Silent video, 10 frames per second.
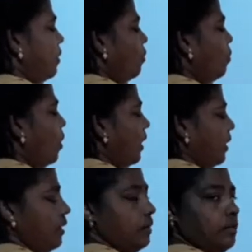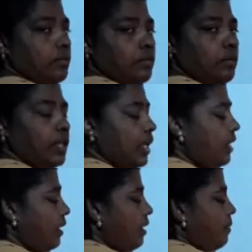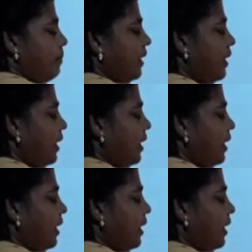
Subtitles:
1, okay, but the